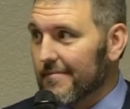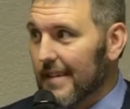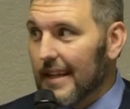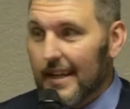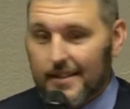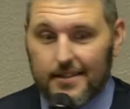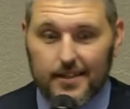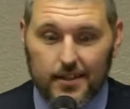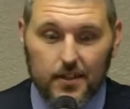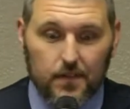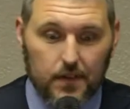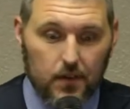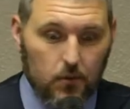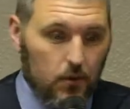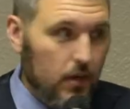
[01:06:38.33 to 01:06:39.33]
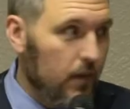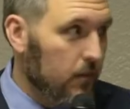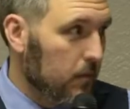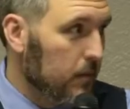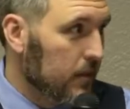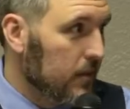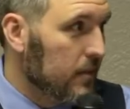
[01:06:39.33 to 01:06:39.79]
an entity of the federal
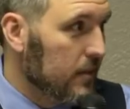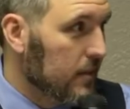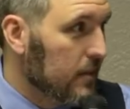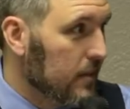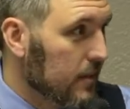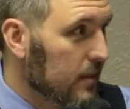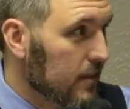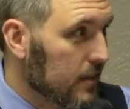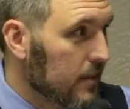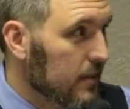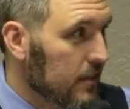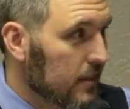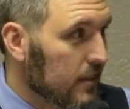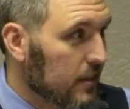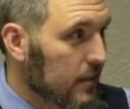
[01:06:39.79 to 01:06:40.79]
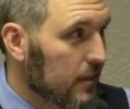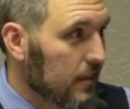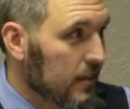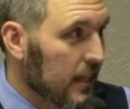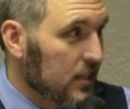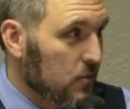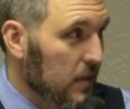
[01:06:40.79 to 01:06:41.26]
government.
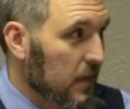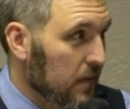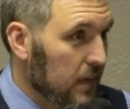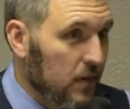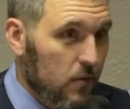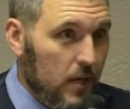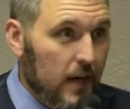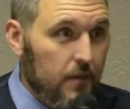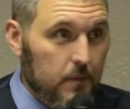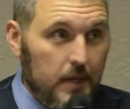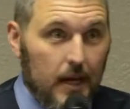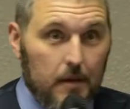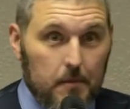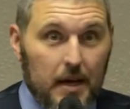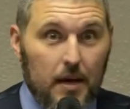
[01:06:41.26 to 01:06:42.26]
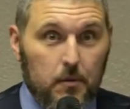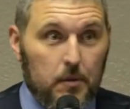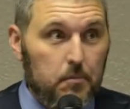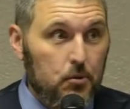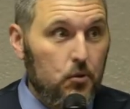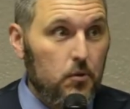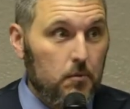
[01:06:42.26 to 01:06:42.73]
That's why the federal government got mad
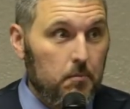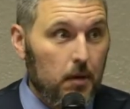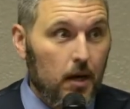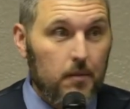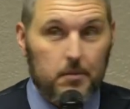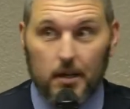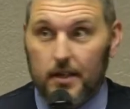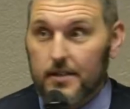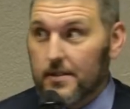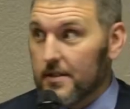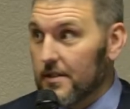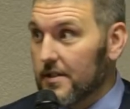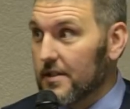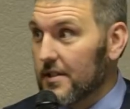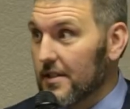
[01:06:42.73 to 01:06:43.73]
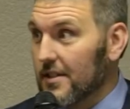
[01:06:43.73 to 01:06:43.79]
when Putin bombed ISIS.